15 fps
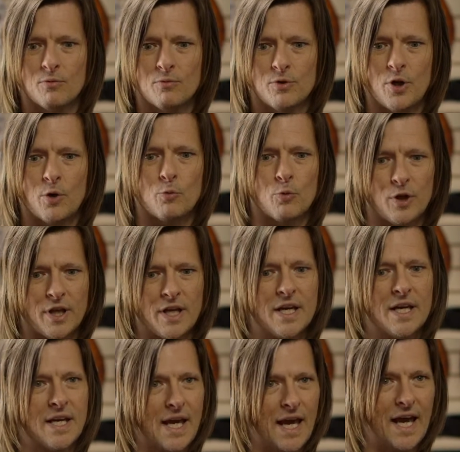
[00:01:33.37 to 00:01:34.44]
really
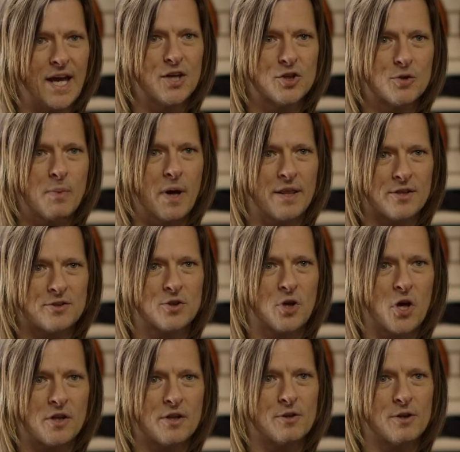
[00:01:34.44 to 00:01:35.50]
engaged by the
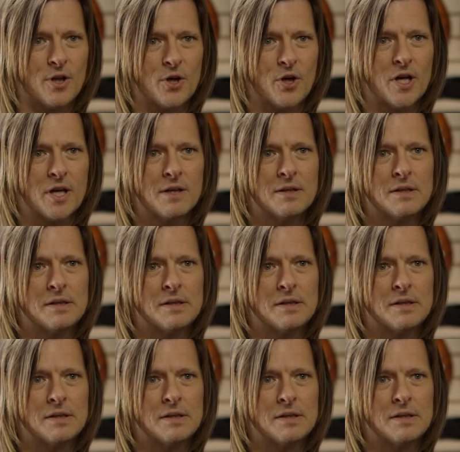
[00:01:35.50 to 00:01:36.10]
song they're learning.